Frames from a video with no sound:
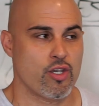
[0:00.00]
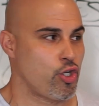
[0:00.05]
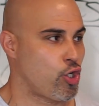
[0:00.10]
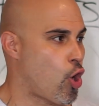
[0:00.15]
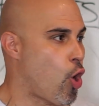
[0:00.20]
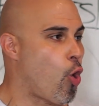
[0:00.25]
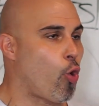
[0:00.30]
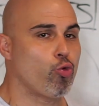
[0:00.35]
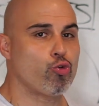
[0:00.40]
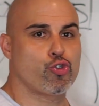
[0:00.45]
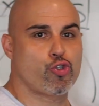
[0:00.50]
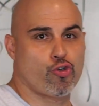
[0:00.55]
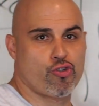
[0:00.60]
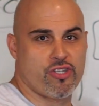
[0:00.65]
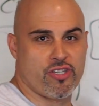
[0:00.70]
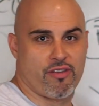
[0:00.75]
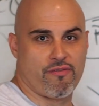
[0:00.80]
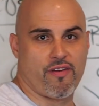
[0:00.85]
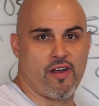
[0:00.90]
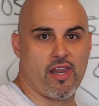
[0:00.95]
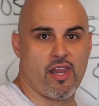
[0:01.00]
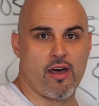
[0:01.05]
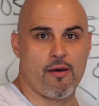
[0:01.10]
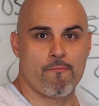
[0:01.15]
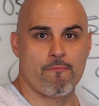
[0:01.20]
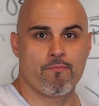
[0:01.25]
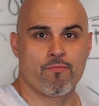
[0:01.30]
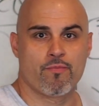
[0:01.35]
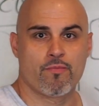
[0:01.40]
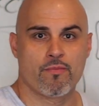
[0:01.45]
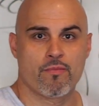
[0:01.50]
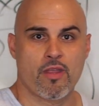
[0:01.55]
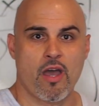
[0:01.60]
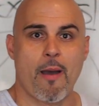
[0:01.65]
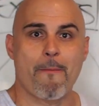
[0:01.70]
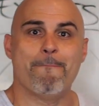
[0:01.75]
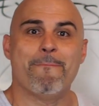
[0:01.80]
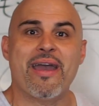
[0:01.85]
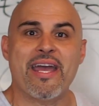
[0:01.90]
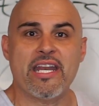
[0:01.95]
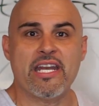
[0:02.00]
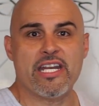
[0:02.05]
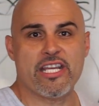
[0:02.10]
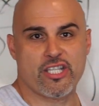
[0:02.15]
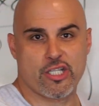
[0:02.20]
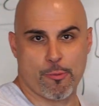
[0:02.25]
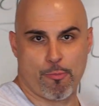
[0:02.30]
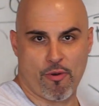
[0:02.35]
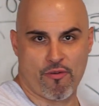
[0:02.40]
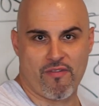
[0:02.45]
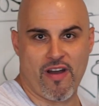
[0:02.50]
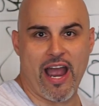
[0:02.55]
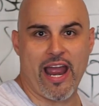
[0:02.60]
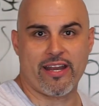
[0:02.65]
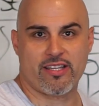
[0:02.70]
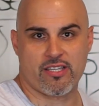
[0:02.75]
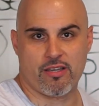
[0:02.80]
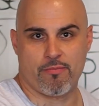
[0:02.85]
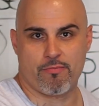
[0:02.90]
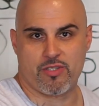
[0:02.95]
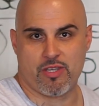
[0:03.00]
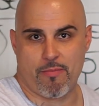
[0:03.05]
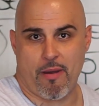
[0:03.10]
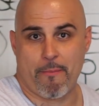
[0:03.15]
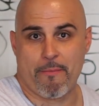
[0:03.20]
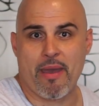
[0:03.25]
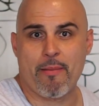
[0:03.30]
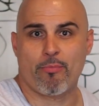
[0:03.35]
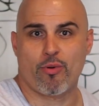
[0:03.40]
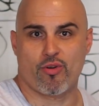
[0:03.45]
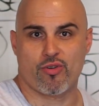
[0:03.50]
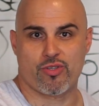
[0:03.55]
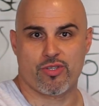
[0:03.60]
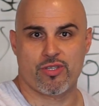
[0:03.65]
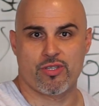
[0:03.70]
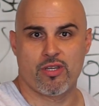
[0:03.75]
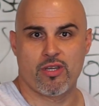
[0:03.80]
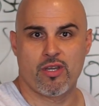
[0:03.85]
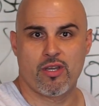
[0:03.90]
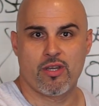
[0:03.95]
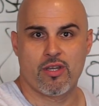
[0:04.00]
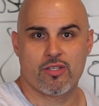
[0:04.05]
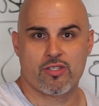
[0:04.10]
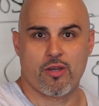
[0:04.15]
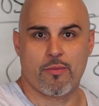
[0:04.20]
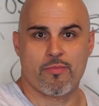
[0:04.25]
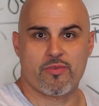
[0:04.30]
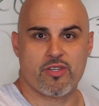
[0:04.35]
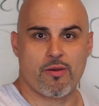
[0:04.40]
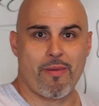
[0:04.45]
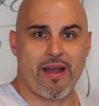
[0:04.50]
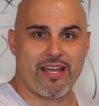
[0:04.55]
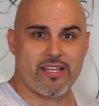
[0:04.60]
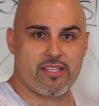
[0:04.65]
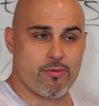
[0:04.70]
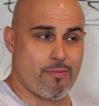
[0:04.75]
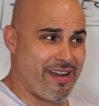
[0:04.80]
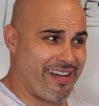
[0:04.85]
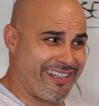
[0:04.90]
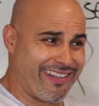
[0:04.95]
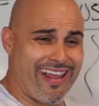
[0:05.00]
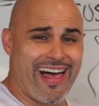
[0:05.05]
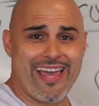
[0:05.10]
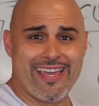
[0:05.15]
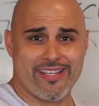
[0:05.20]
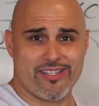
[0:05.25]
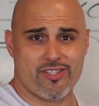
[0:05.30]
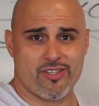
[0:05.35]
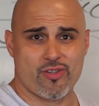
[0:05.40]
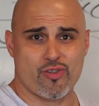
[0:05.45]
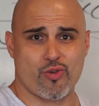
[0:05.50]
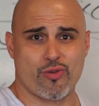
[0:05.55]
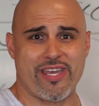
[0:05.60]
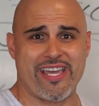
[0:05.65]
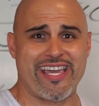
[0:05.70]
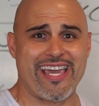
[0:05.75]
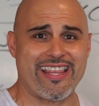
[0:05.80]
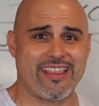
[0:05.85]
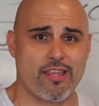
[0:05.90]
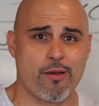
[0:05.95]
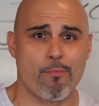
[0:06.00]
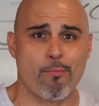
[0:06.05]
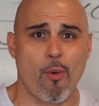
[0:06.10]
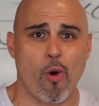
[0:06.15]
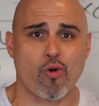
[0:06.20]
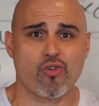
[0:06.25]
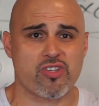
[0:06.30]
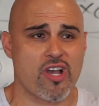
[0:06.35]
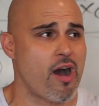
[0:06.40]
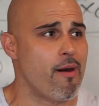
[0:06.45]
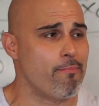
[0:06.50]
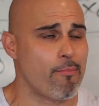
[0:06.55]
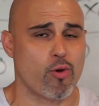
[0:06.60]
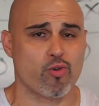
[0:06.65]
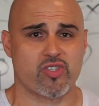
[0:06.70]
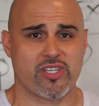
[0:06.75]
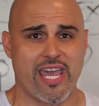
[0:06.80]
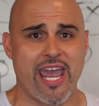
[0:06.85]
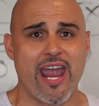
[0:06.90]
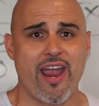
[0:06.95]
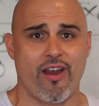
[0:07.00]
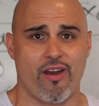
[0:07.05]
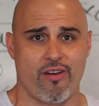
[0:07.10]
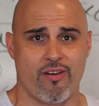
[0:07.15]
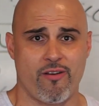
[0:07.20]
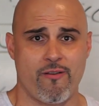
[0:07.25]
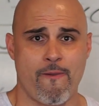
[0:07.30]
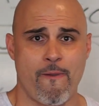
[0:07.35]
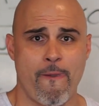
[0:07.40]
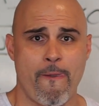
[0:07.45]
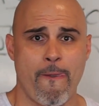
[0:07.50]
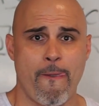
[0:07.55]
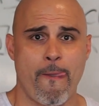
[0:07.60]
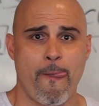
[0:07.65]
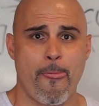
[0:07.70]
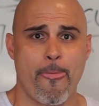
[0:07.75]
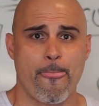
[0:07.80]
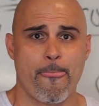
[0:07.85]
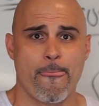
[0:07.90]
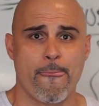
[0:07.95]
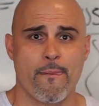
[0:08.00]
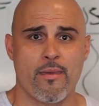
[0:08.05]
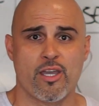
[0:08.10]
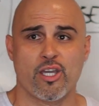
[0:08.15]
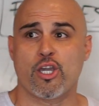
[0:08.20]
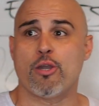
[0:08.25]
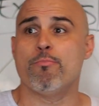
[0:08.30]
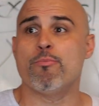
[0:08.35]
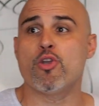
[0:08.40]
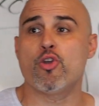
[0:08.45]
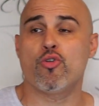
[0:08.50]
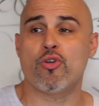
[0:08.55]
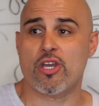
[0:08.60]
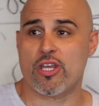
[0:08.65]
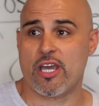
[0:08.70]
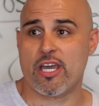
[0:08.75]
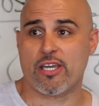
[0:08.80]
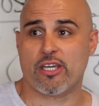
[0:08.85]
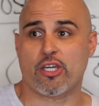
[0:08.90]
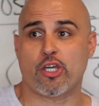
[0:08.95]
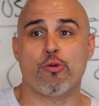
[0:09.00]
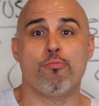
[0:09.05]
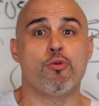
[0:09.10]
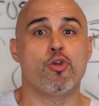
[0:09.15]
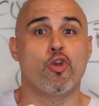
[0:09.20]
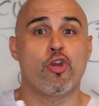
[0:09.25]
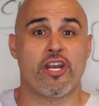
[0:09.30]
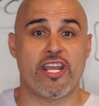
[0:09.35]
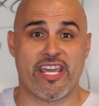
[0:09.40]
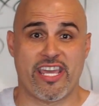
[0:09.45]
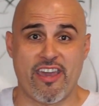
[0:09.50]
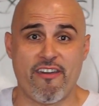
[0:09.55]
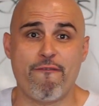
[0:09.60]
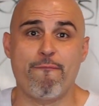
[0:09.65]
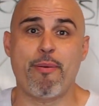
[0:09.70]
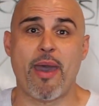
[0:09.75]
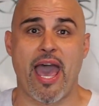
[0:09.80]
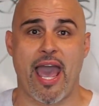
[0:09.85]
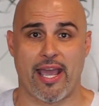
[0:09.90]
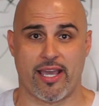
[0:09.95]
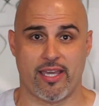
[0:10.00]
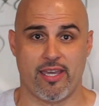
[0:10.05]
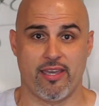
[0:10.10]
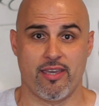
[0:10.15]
culture to develop, amenities to provide to my members, to my clients, so they get the utmost care. Community give back.